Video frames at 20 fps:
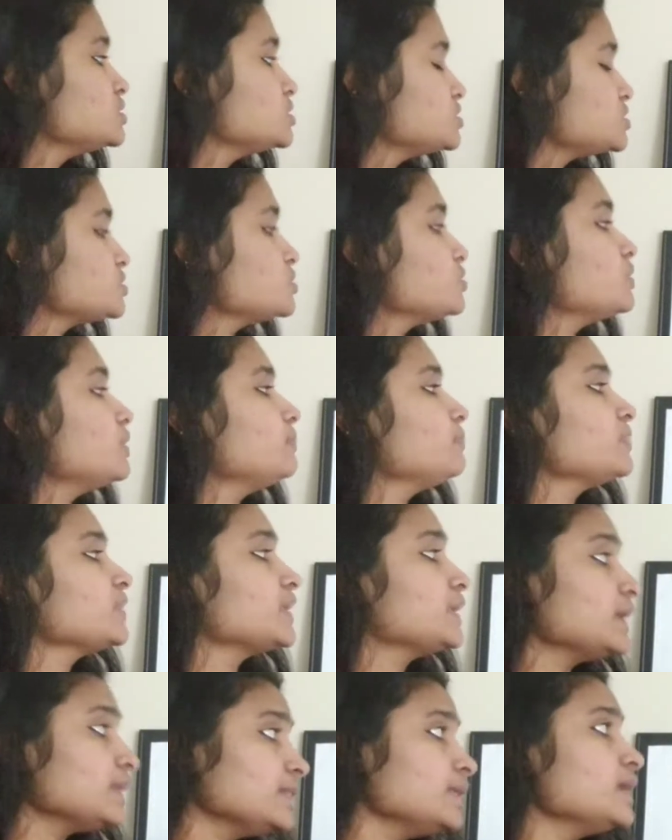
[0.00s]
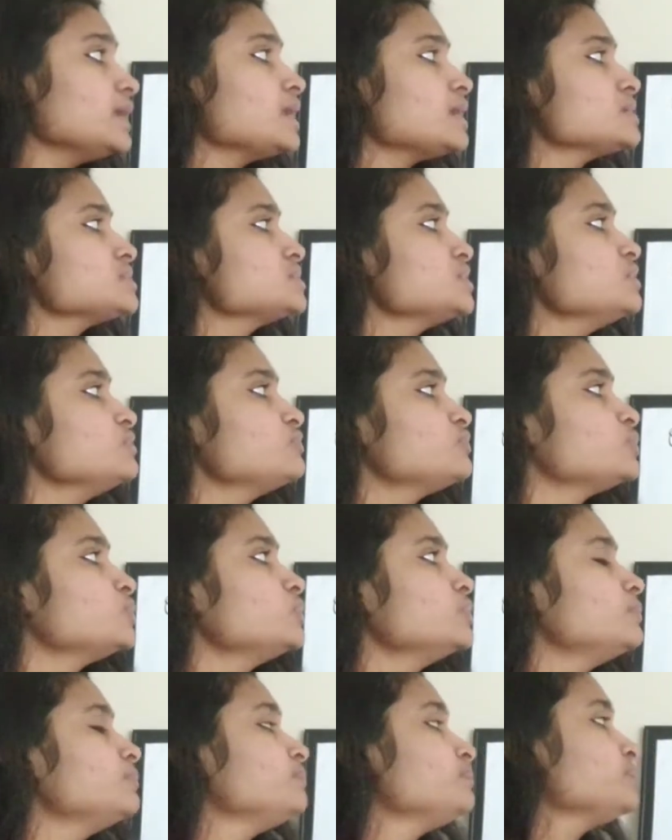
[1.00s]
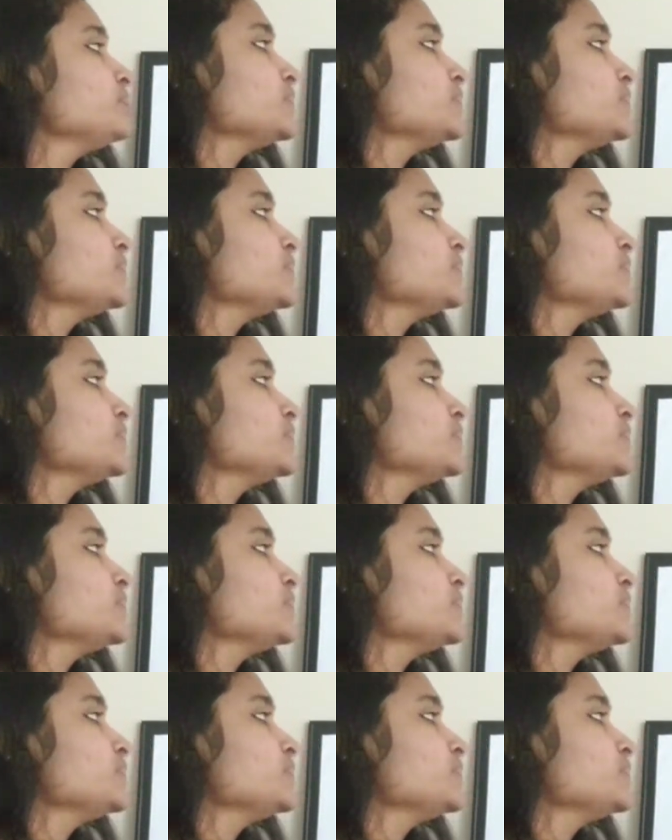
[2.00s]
So here they are asking for